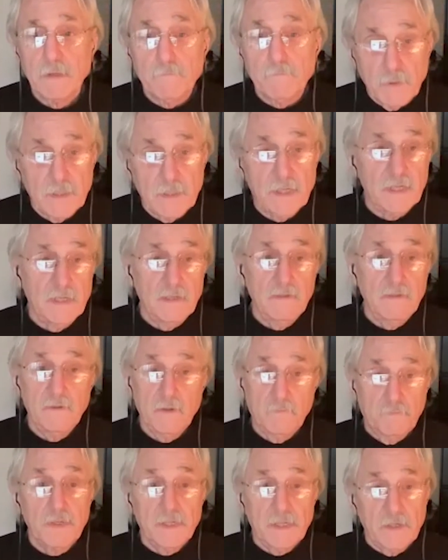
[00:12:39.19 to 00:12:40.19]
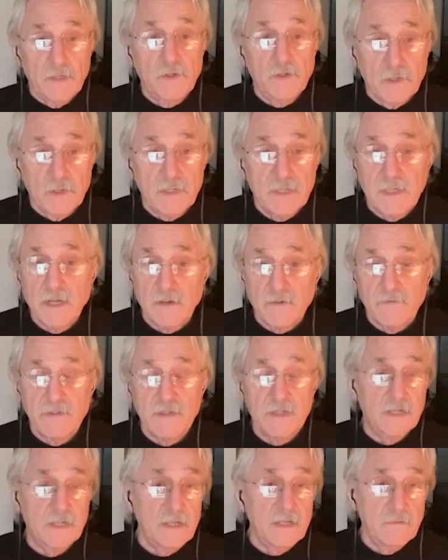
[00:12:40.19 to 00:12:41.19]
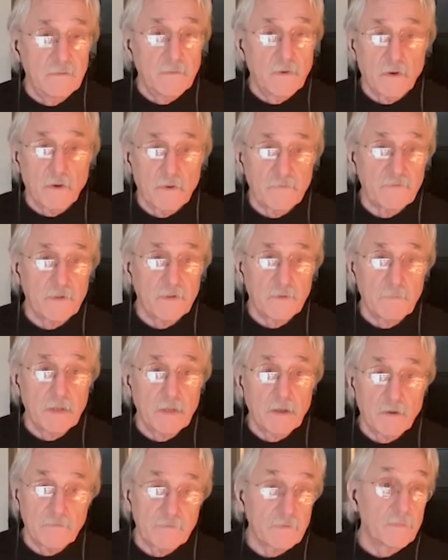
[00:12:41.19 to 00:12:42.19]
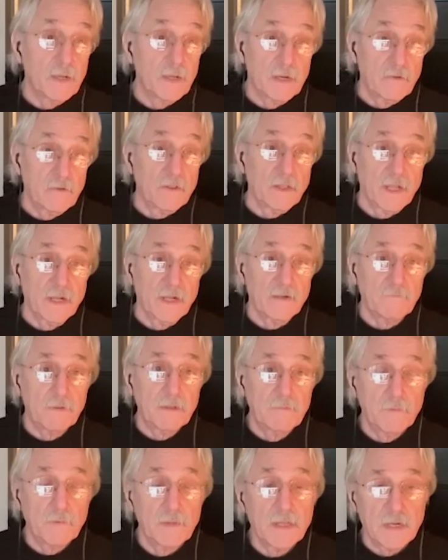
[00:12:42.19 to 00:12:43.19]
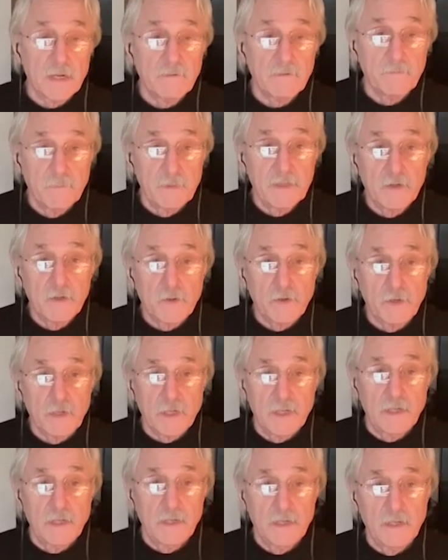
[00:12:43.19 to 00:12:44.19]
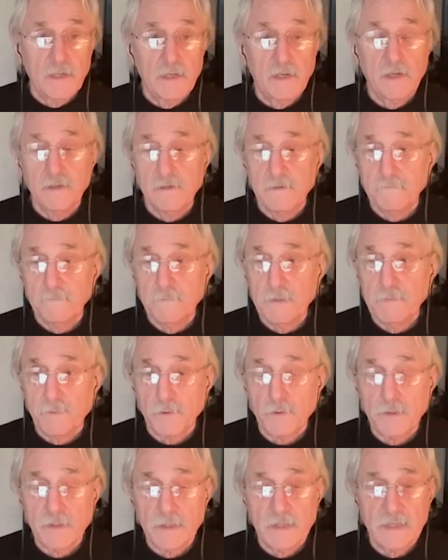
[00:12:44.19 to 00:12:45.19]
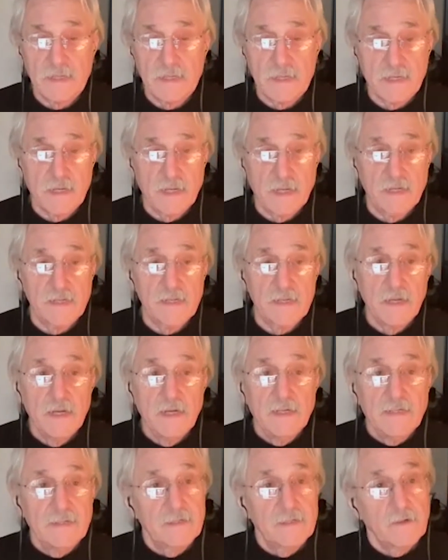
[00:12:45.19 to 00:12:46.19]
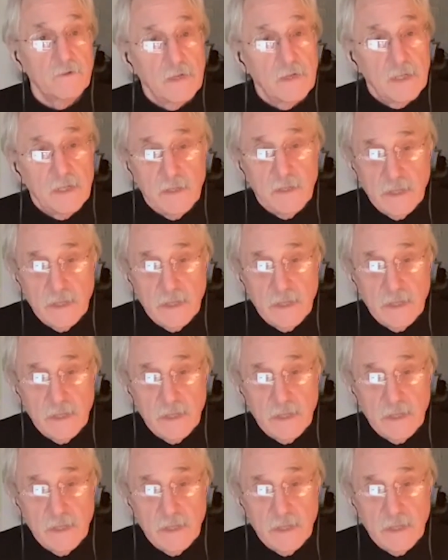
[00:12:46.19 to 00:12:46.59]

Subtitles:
pretty good self-esteem. Often better than a lot of people, a lot of majority people in the States. So